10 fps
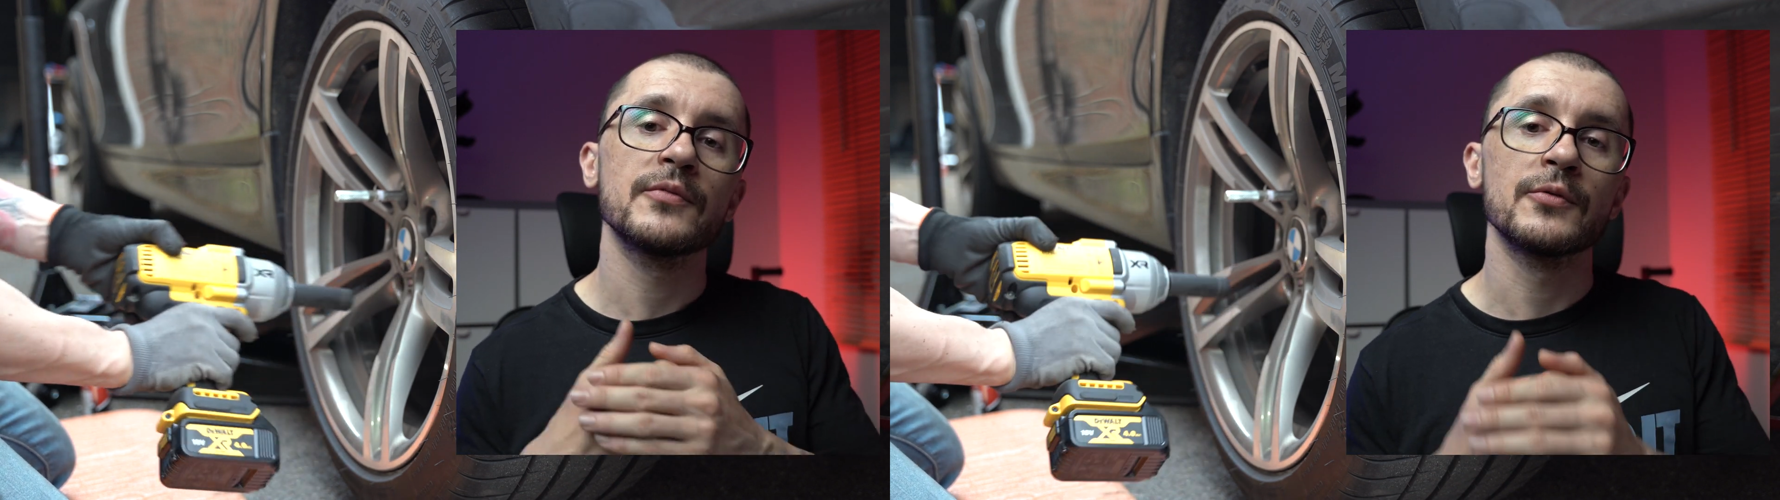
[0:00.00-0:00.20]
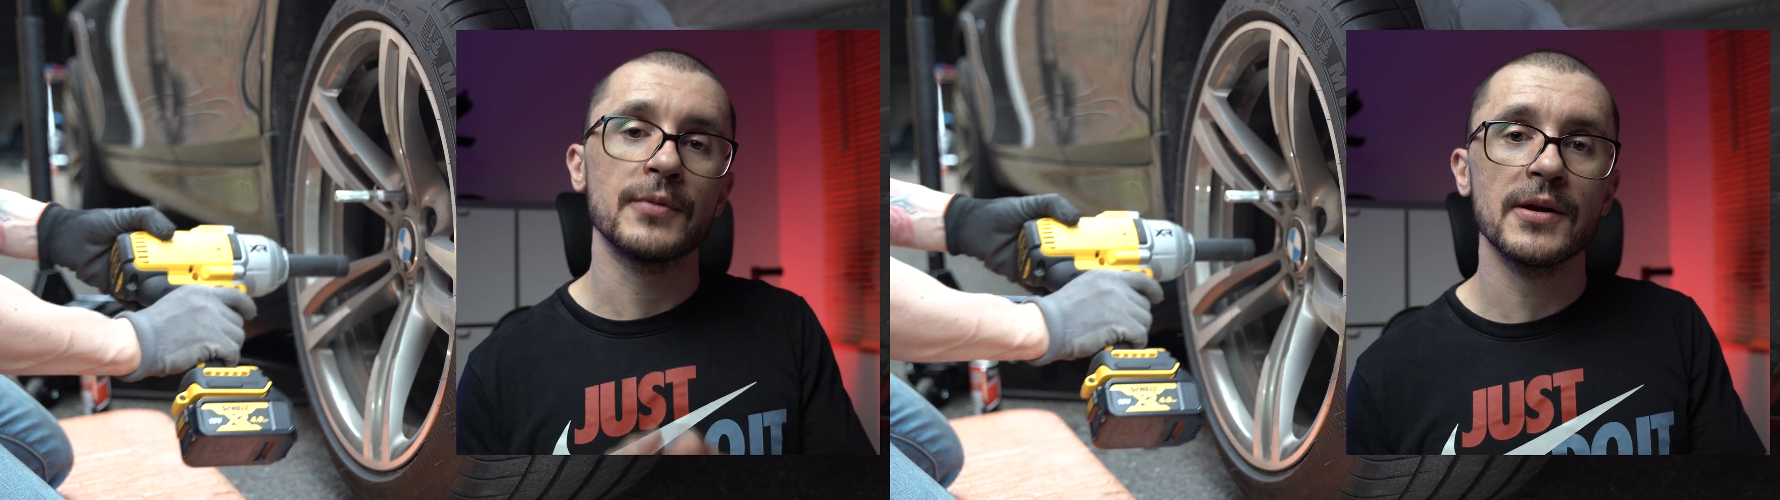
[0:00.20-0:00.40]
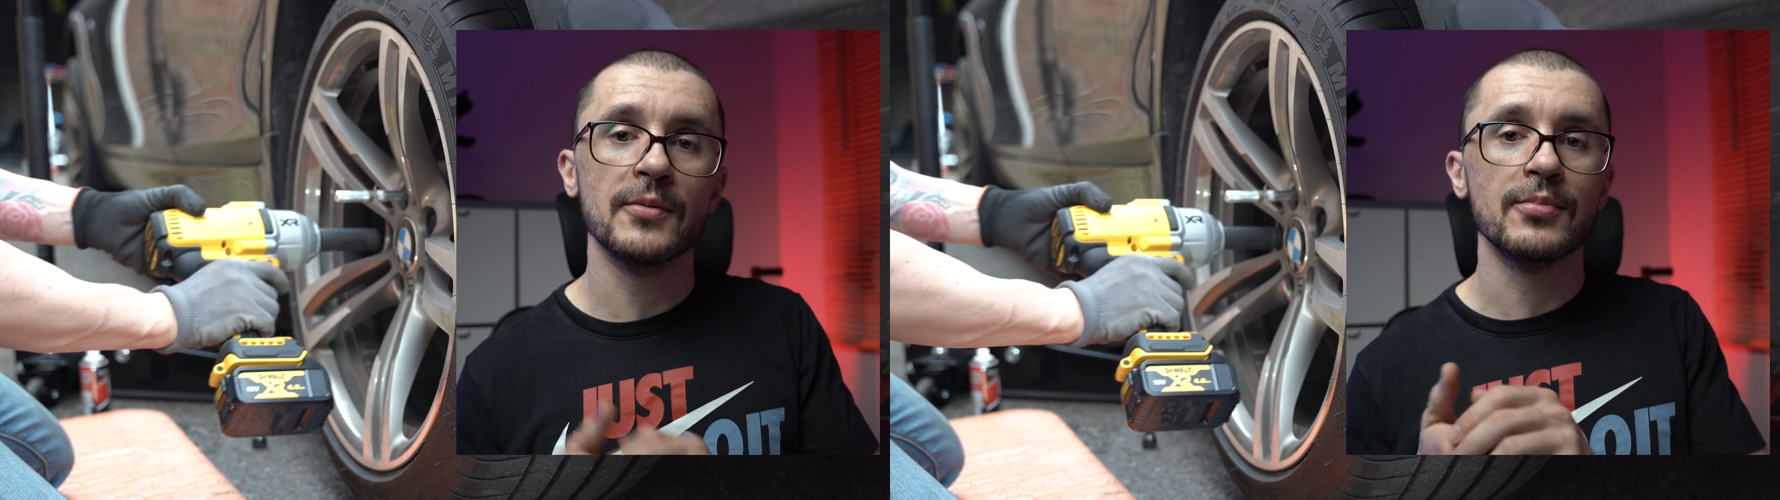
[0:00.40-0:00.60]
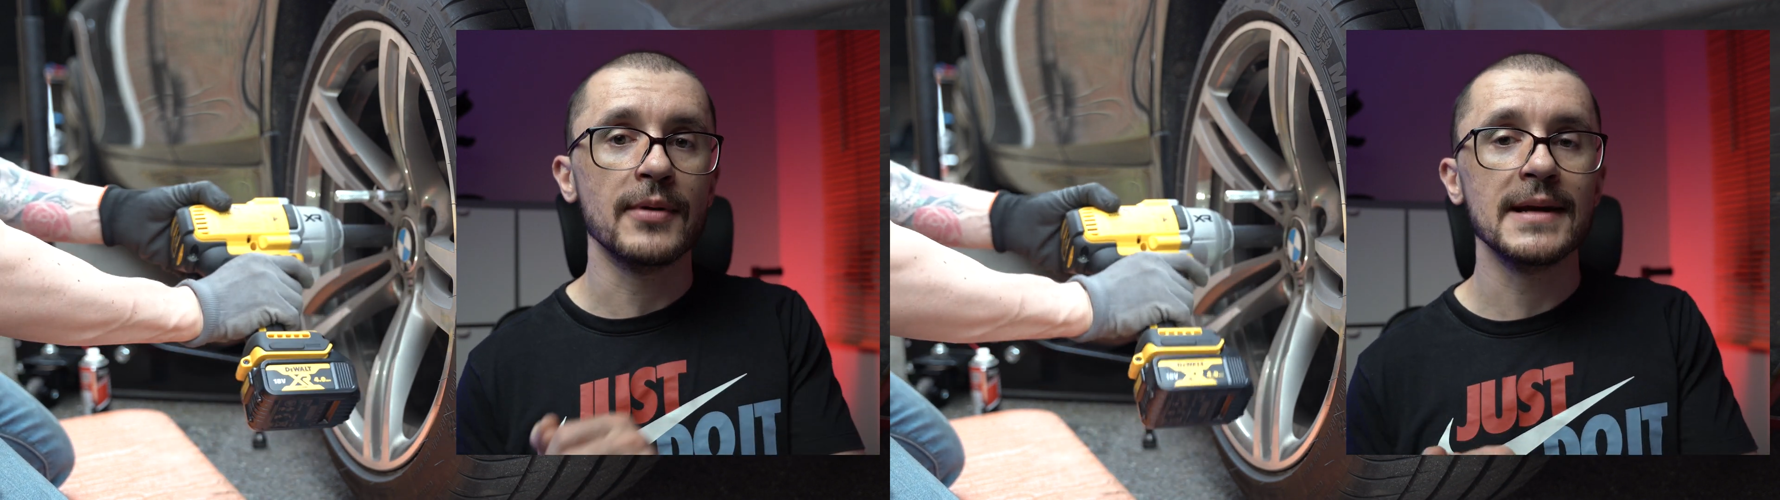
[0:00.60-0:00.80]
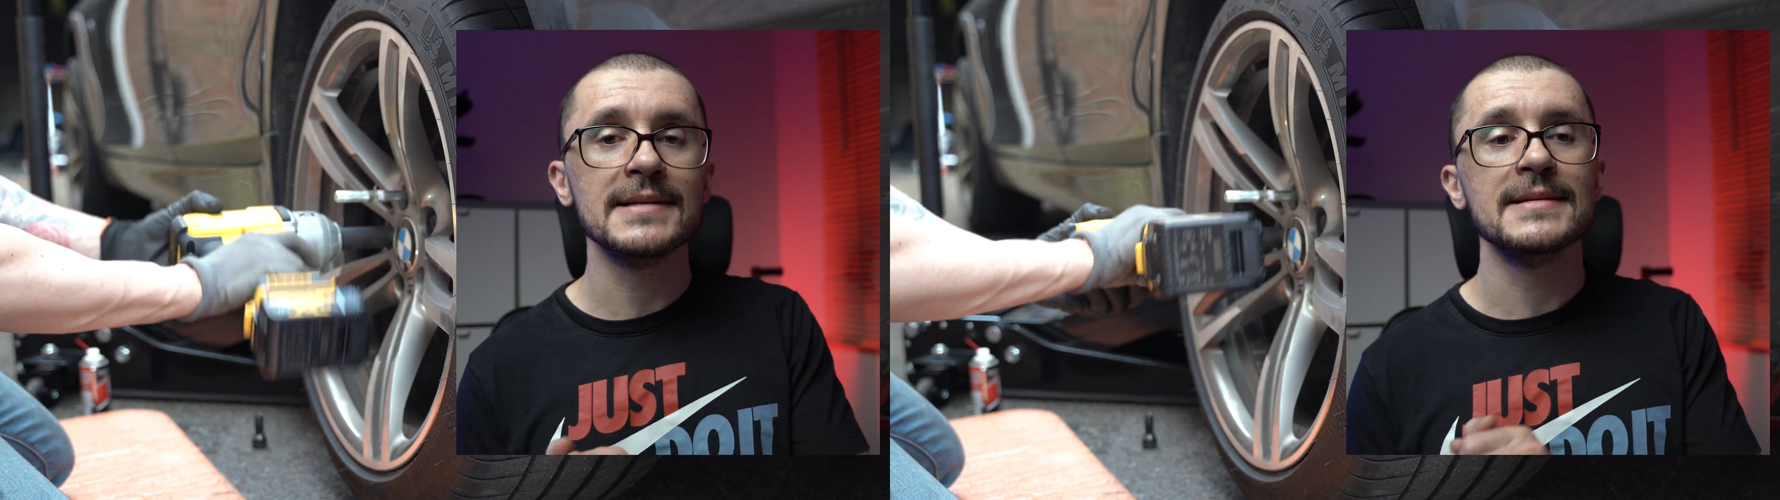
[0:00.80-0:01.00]
rear
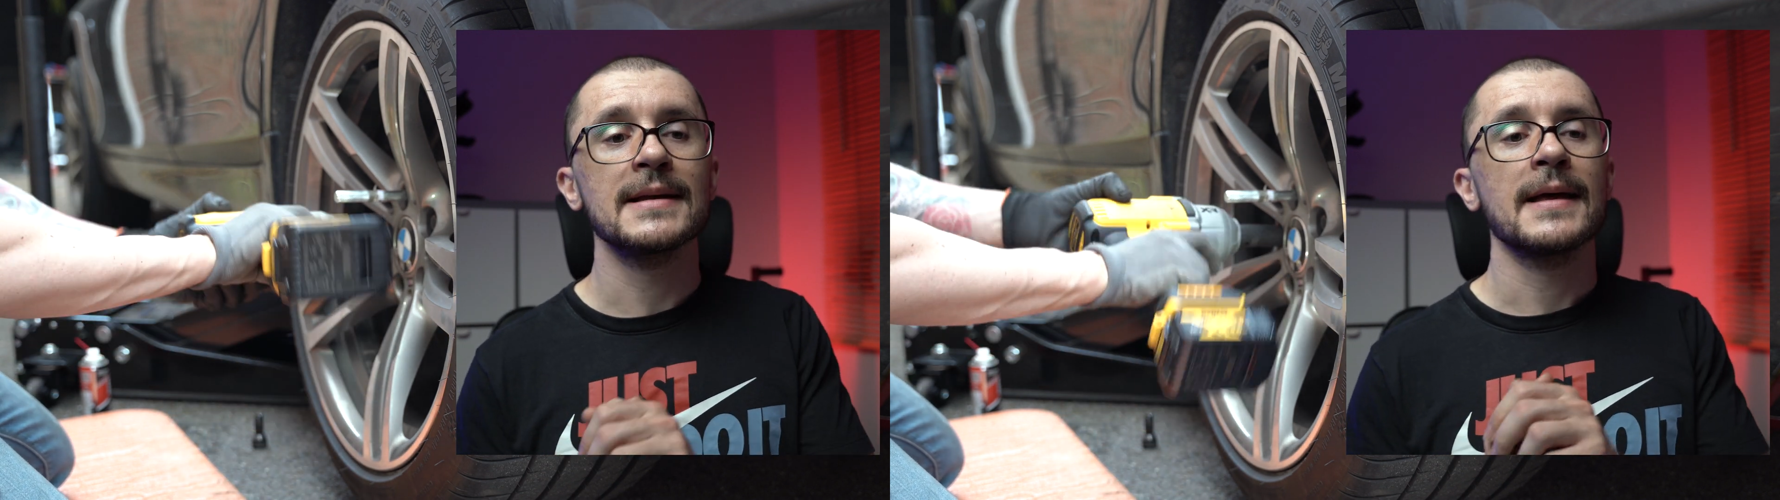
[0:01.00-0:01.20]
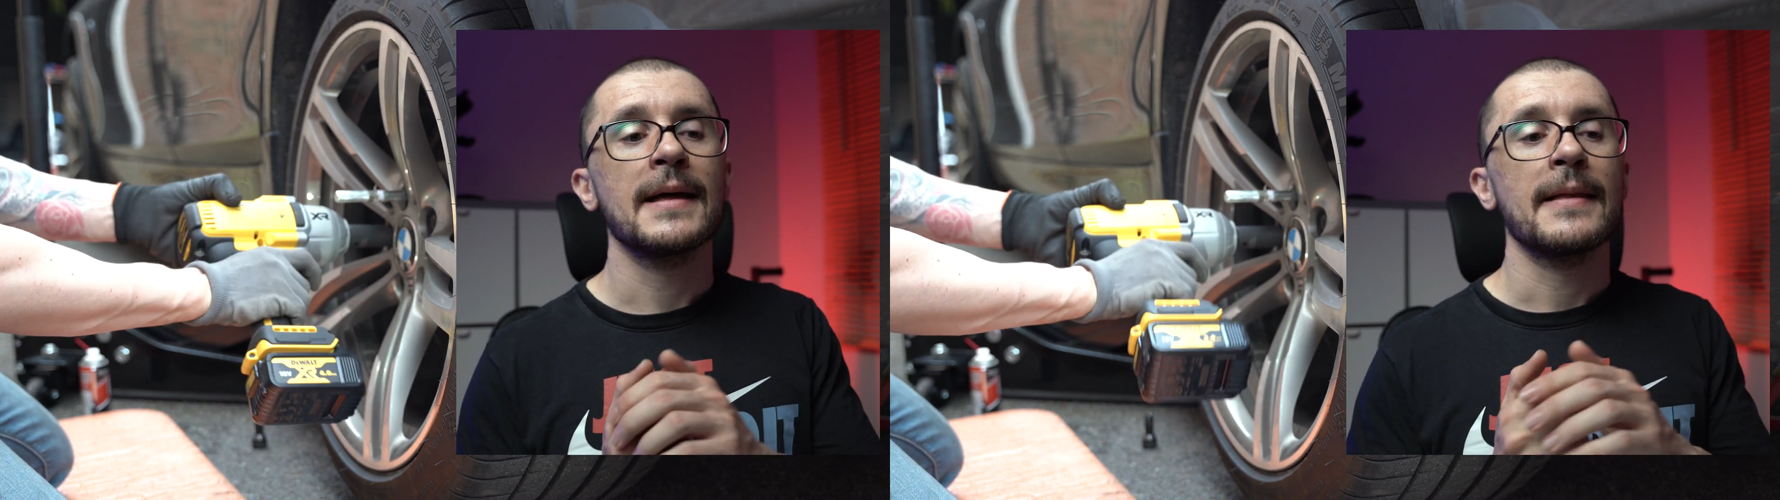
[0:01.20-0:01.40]
brakes